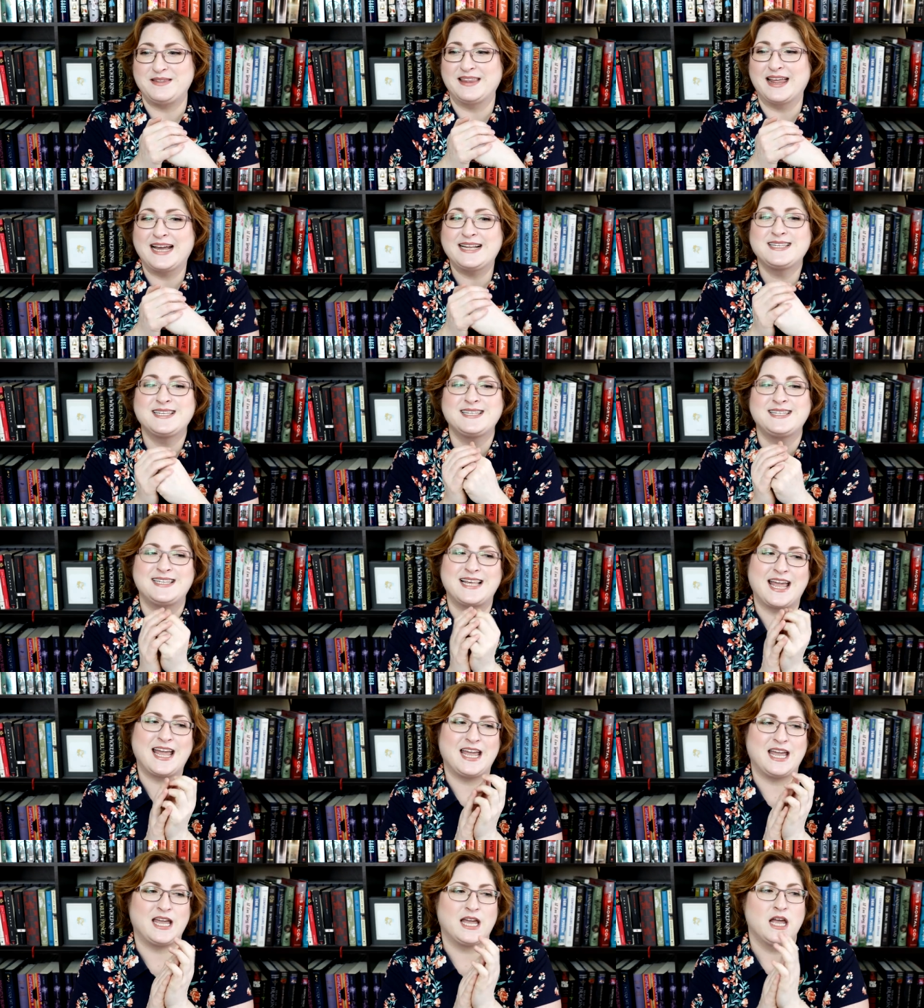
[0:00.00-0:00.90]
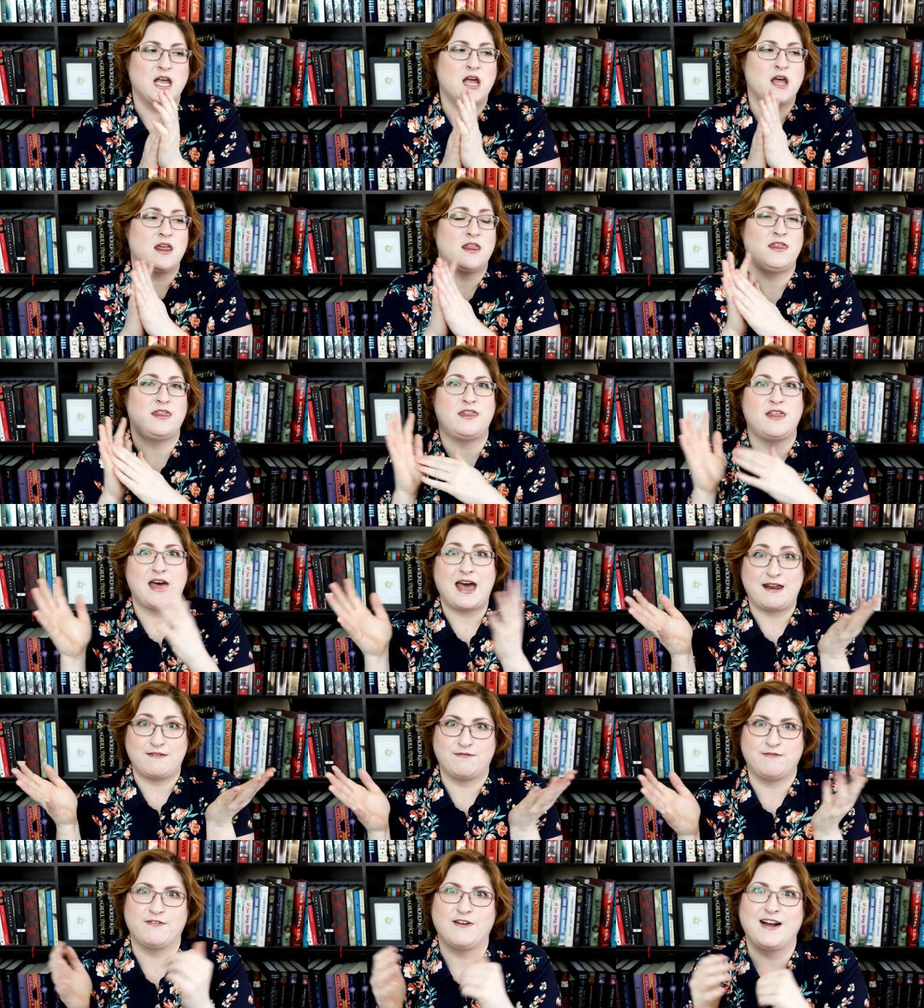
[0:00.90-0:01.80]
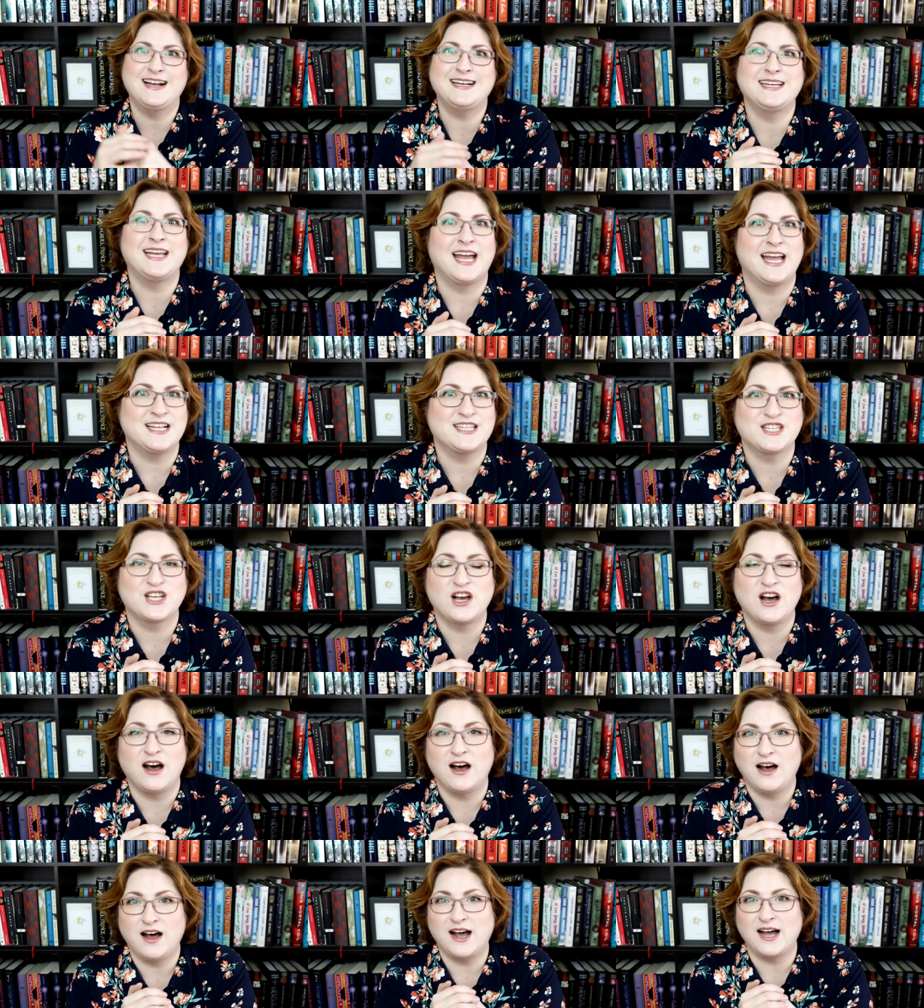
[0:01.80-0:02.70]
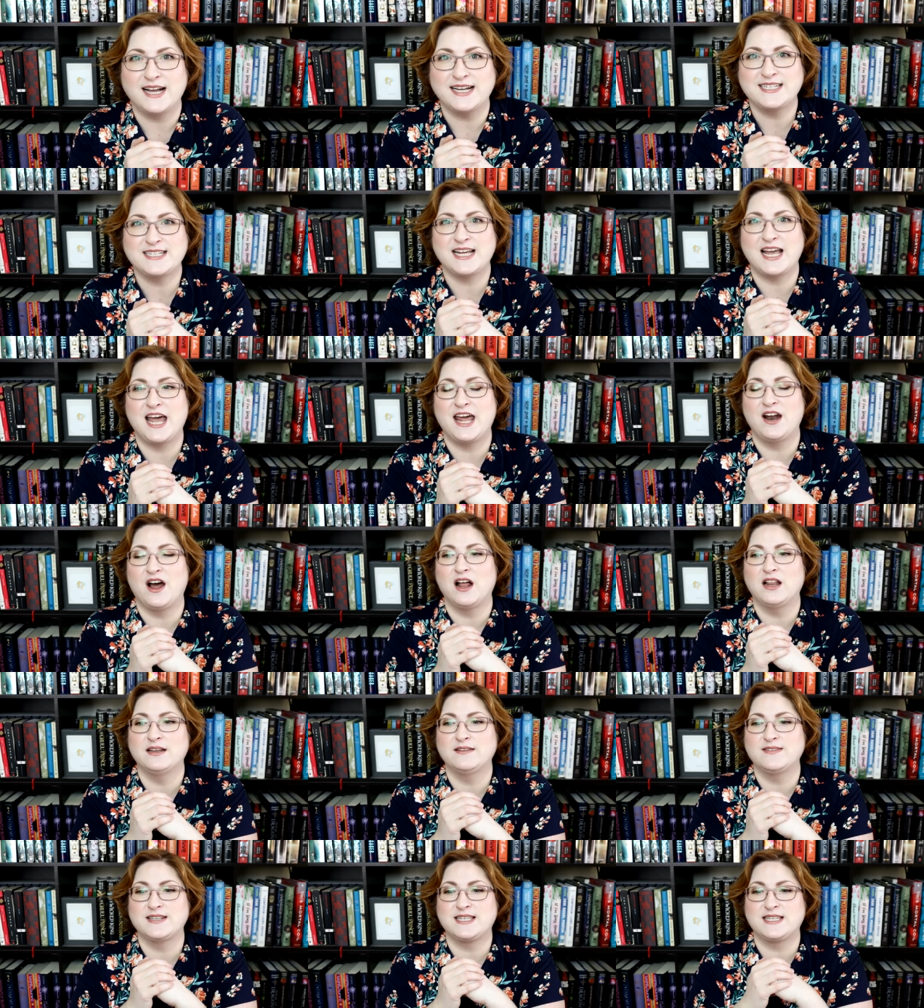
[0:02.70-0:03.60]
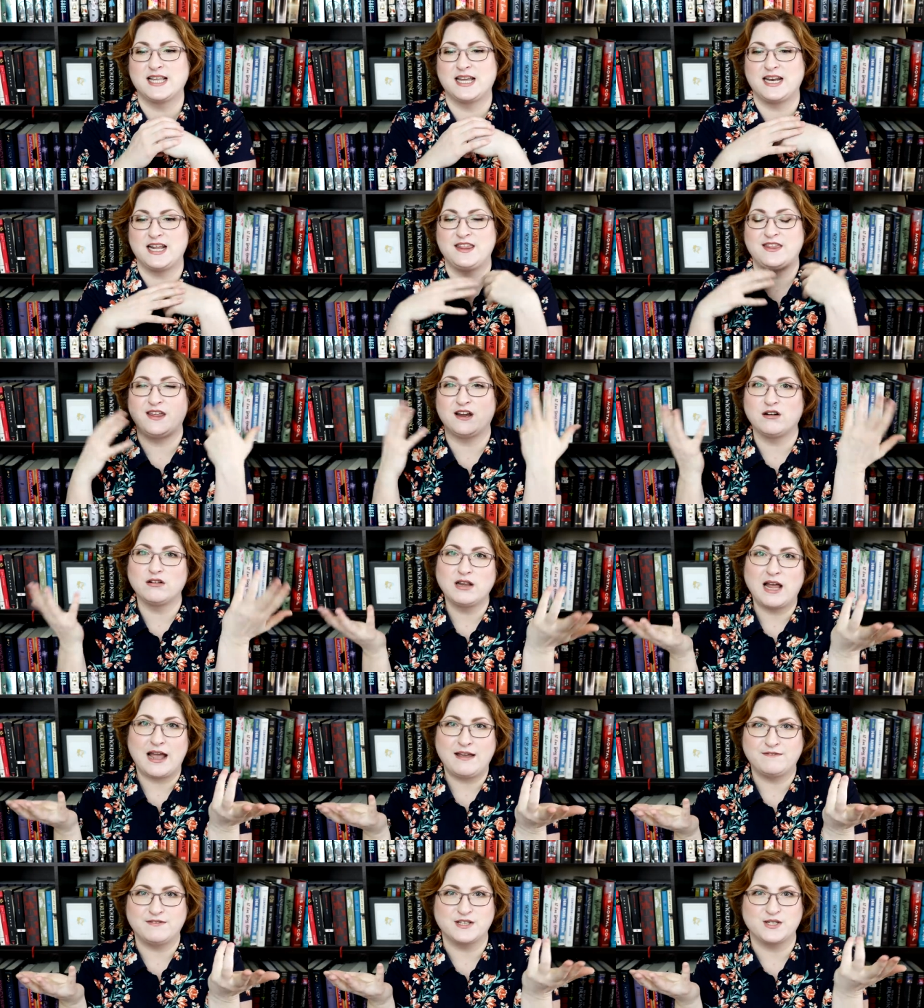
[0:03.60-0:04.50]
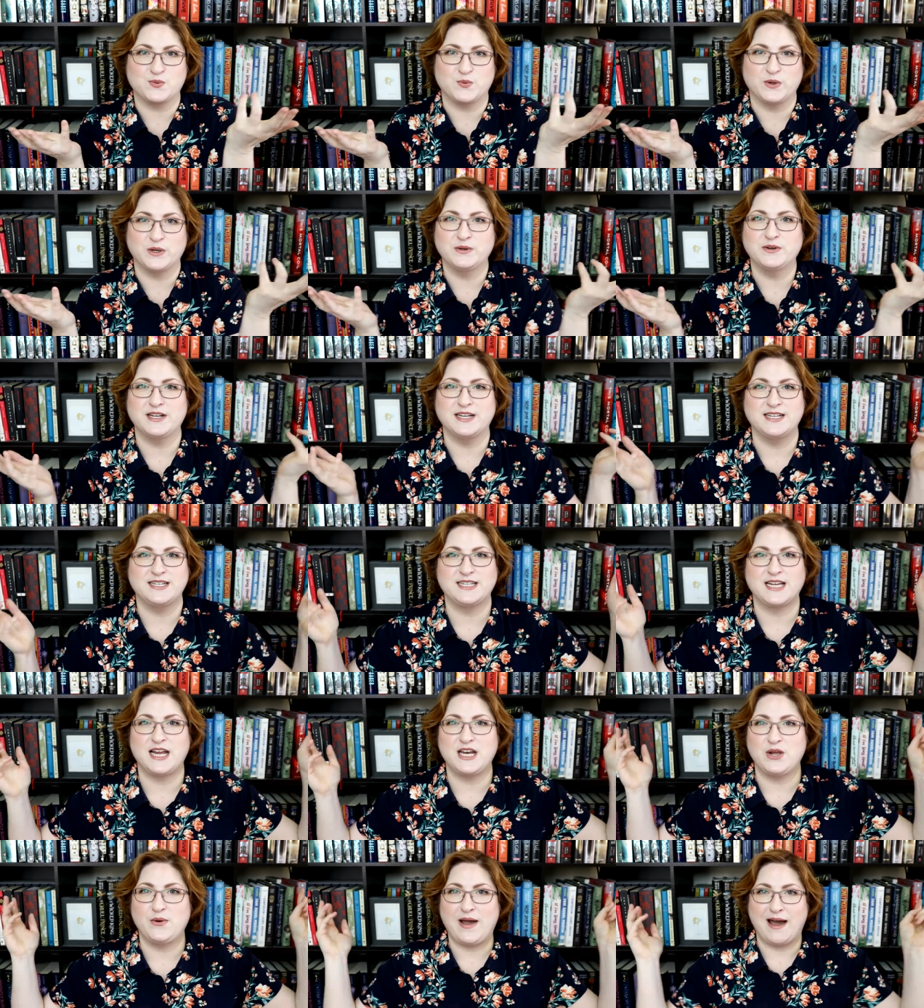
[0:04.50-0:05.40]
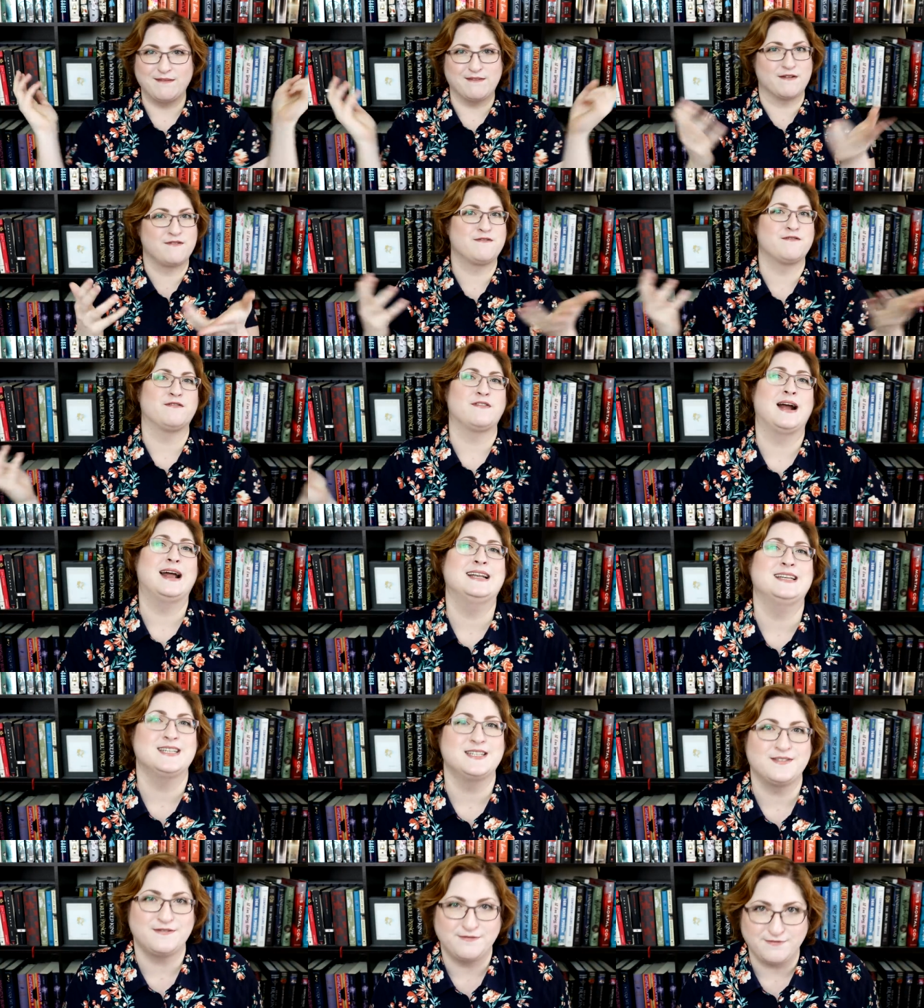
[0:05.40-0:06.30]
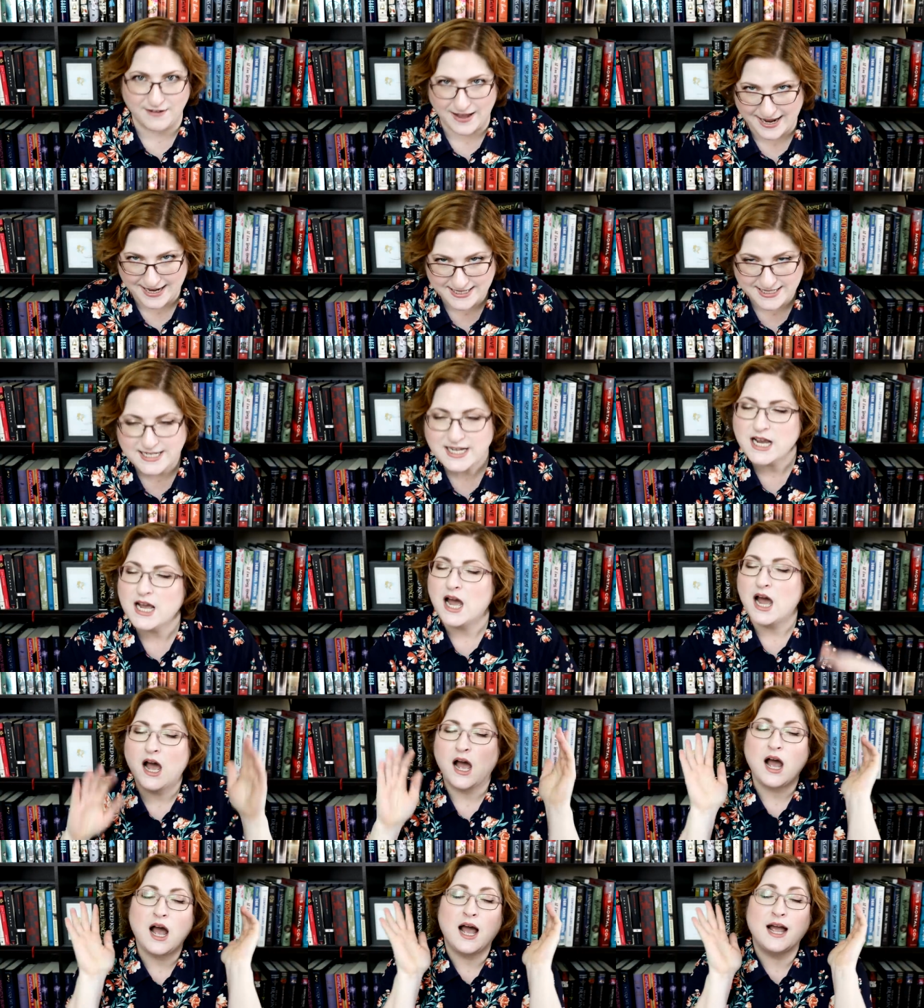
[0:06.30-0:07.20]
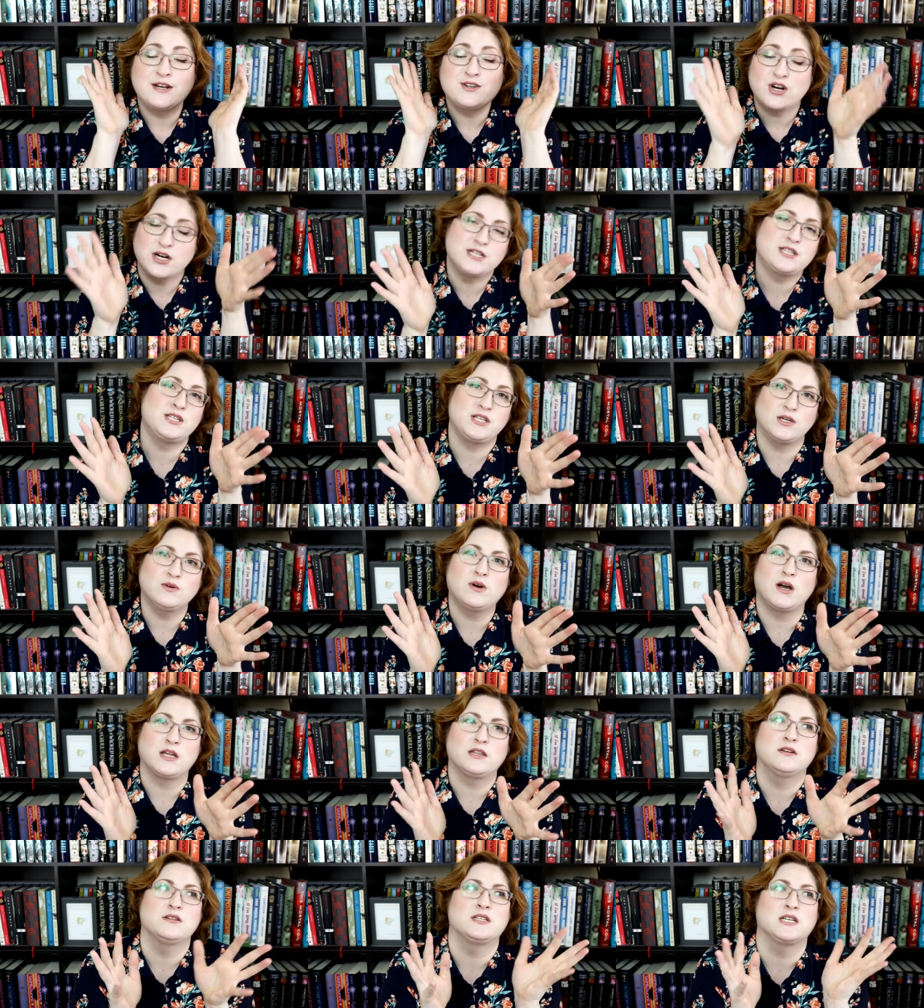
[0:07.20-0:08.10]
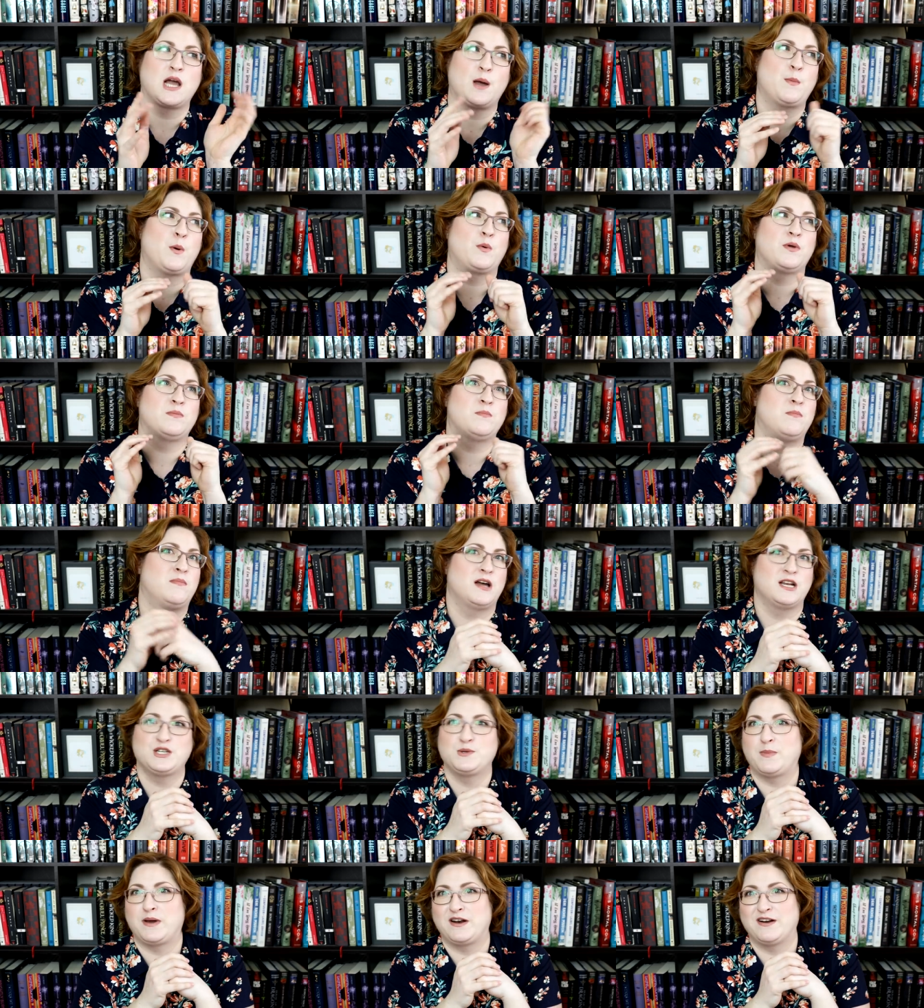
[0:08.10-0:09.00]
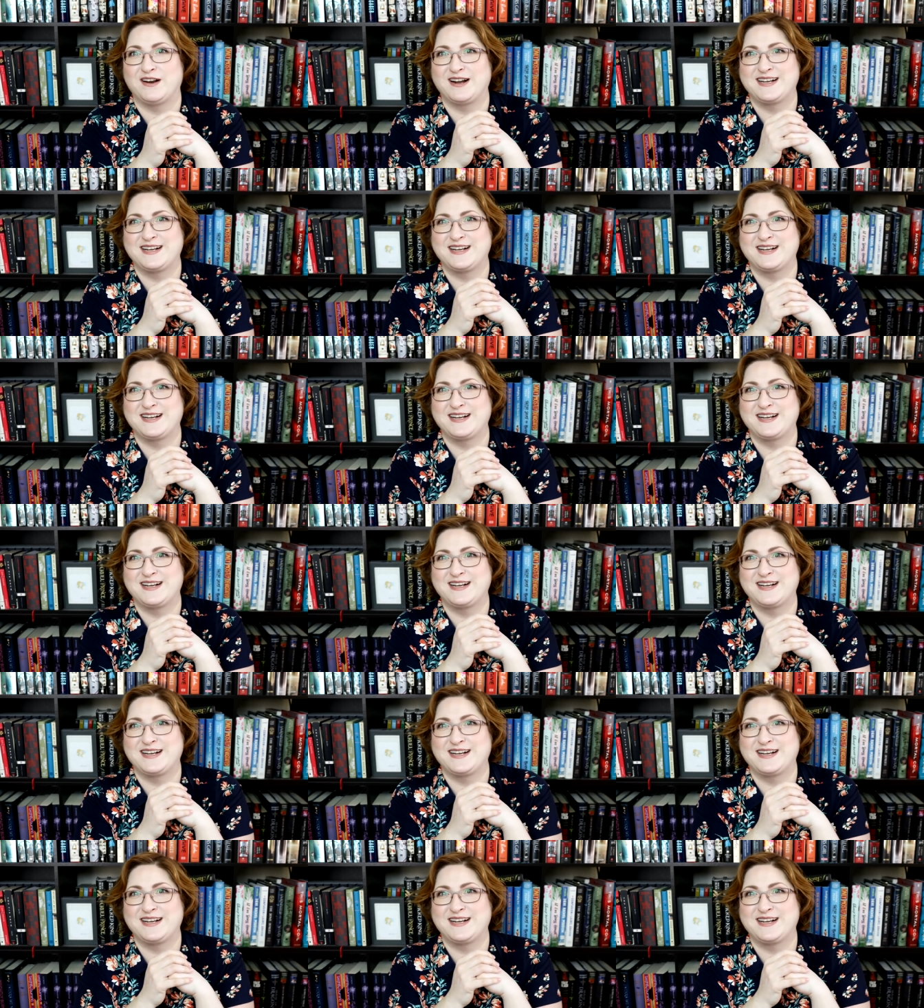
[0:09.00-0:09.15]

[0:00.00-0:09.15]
let's say that friend gets caught and all of a sudden their life is ruined and you have a friend fight I trust you authors to come up with much better